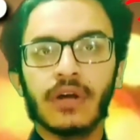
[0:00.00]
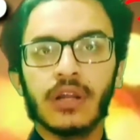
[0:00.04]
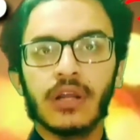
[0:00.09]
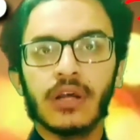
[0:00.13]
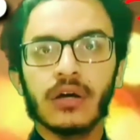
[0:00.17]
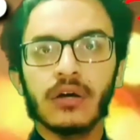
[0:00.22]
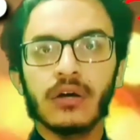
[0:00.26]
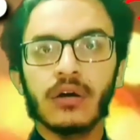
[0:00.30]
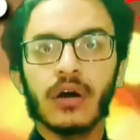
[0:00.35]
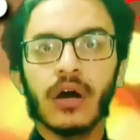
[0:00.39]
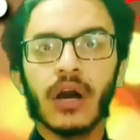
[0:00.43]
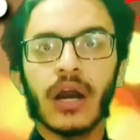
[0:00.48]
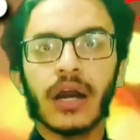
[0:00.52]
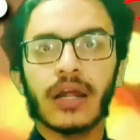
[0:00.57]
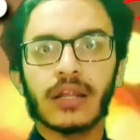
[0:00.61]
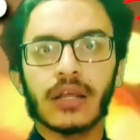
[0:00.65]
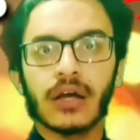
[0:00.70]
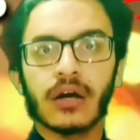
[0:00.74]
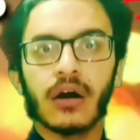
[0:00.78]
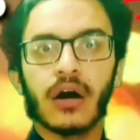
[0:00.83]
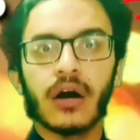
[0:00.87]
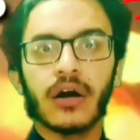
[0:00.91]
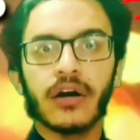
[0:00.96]
failure
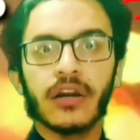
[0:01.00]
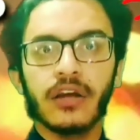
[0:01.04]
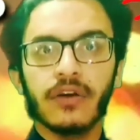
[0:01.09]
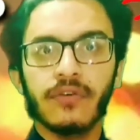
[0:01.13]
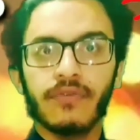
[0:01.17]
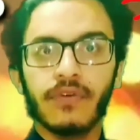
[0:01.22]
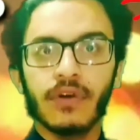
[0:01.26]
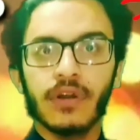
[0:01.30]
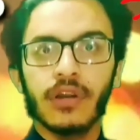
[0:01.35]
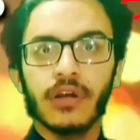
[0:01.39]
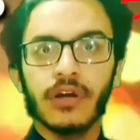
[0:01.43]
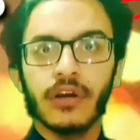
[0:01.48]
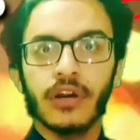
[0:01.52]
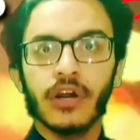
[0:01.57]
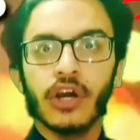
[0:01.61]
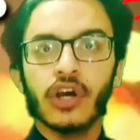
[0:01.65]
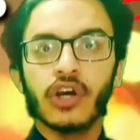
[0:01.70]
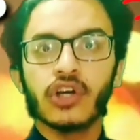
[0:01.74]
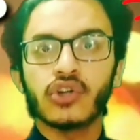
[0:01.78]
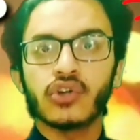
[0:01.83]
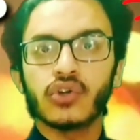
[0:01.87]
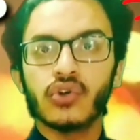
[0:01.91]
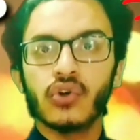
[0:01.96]
and the cardiac failure
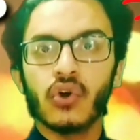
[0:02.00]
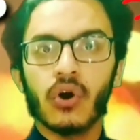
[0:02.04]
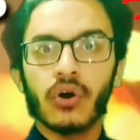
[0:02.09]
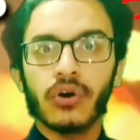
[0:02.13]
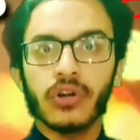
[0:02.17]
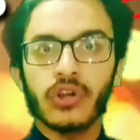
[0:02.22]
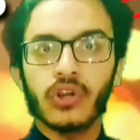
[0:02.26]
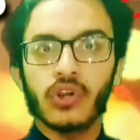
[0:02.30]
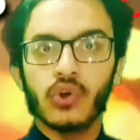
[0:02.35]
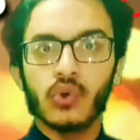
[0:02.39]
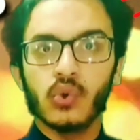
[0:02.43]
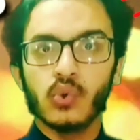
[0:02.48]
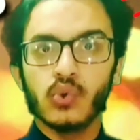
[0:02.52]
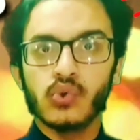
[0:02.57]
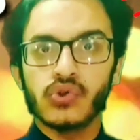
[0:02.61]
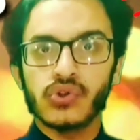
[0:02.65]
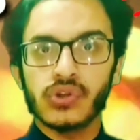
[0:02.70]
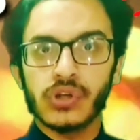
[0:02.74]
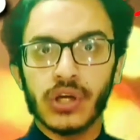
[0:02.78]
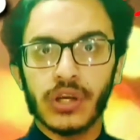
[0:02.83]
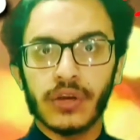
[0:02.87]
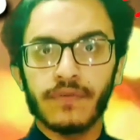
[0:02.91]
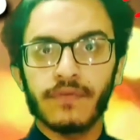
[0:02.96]
should not
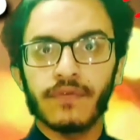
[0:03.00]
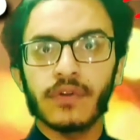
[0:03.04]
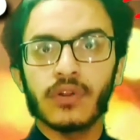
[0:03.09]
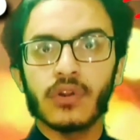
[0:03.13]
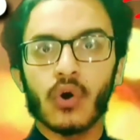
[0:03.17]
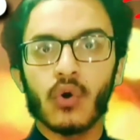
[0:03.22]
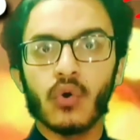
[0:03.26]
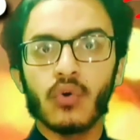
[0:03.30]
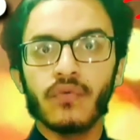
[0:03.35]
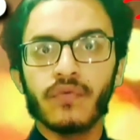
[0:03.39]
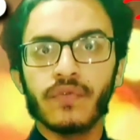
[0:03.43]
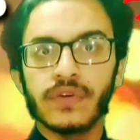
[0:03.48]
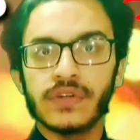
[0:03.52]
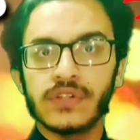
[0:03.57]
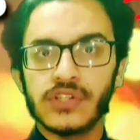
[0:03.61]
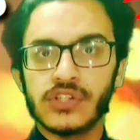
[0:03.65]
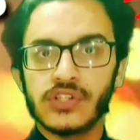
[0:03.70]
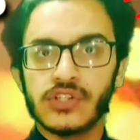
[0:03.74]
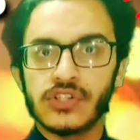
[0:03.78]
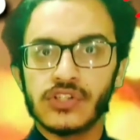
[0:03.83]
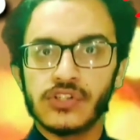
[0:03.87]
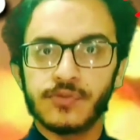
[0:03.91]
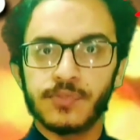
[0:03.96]
use it without
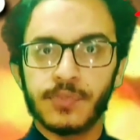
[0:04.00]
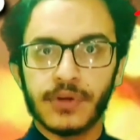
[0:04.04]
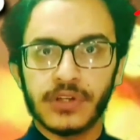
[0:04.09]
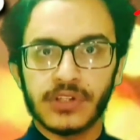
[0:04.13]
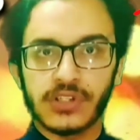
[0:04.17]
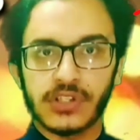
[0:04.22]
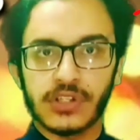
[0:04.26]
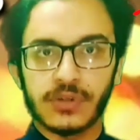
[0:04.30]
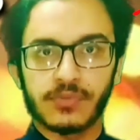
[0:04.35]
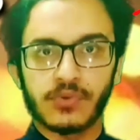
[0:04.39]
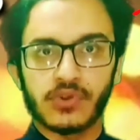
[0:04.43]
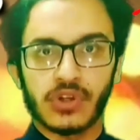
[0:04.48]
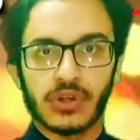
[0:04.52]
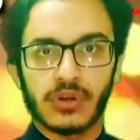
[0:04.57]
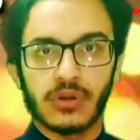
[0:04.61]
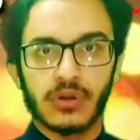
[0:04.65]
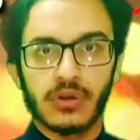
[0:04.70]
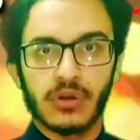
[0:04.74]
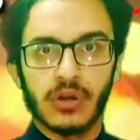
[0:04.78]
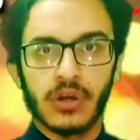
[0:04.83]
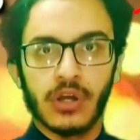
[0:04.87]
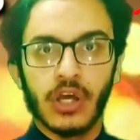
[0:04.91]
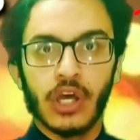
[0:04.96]
physician's prescription.
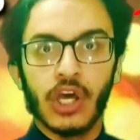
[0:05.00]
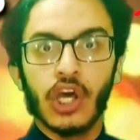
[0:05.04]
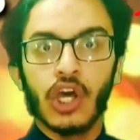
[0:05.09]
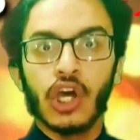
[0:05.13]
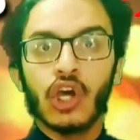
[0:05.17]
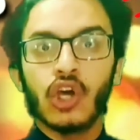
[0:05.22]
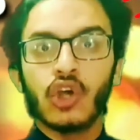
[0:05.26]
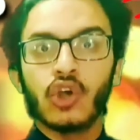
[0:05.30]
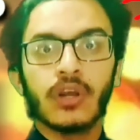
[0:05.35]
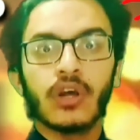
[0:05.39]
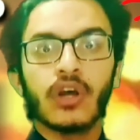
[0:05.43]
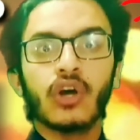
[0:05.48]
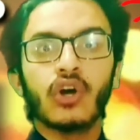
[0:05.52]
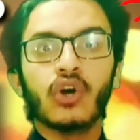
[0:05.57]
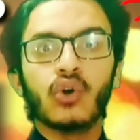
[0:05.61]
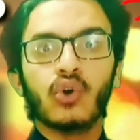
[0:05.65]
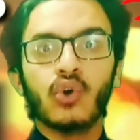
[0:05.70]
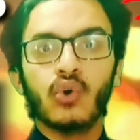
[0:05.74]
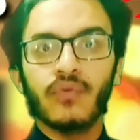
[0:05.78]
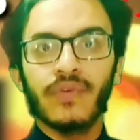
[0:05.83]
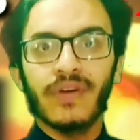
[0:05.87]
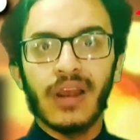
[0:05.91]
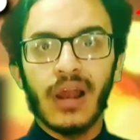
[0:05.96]

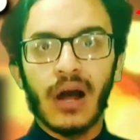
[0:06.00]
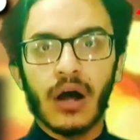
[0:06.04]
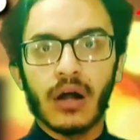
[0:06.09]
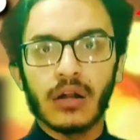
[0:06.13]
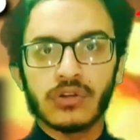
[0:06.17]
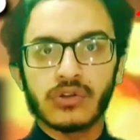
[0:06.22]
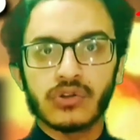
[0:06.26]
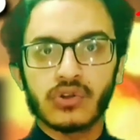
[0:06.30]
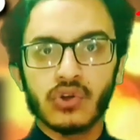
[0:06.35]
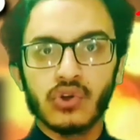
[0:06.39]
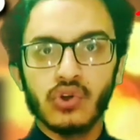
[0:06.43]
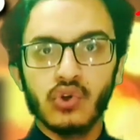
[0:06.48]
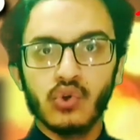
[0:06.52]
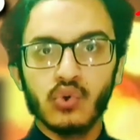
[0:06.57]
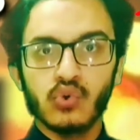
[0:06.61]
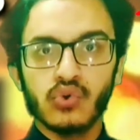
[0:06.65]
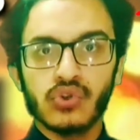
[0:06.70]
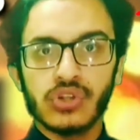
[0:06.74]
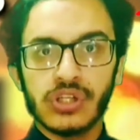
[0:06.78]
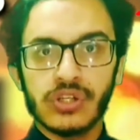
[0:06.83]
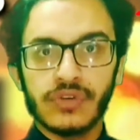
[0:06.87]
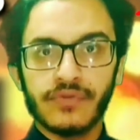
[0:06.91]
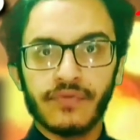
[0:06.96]
You will also
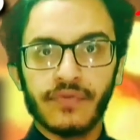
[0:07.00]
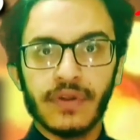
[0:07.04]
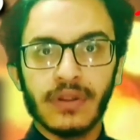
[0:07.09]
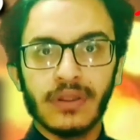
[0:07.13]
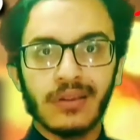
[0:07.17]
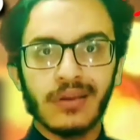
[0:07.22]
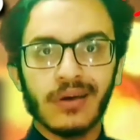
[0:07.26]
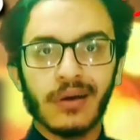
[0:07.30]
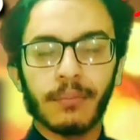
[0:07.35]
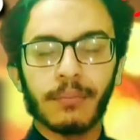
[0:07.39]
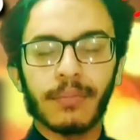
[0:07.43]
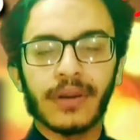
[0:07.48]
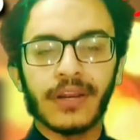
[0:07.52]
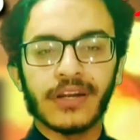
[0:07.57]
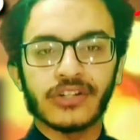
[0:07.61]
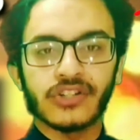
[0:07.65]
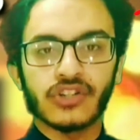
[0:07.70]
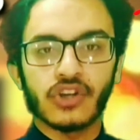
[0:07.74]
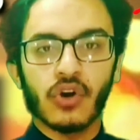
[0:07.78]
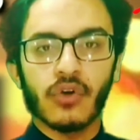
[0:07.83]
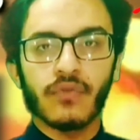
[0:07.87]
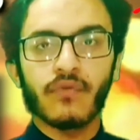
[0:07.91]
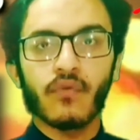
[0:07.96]
use it with
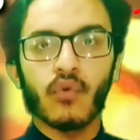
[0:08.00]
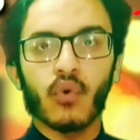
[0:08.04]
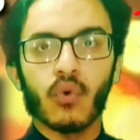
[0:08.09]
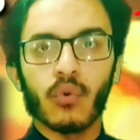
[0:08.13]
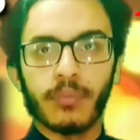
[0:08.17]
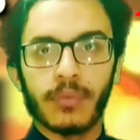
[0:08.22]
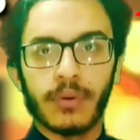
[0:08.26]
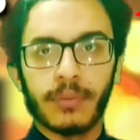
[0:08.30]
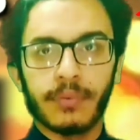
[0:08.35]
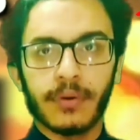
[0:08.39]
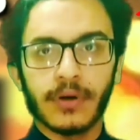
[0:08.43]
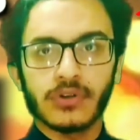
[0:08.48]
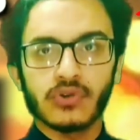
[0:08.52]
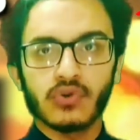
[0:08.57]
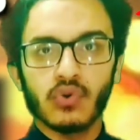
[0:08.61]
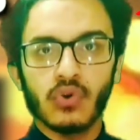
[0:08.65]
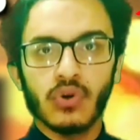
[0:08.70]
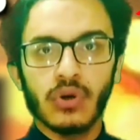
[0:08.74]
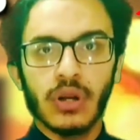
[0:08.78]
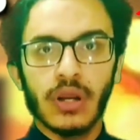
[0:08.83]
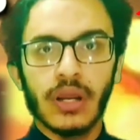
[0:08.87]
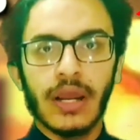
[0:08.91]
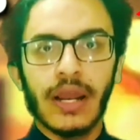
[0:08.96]
combination of
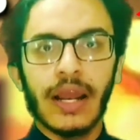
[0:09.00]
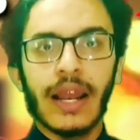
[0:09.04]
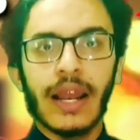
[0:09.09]
omeprazole,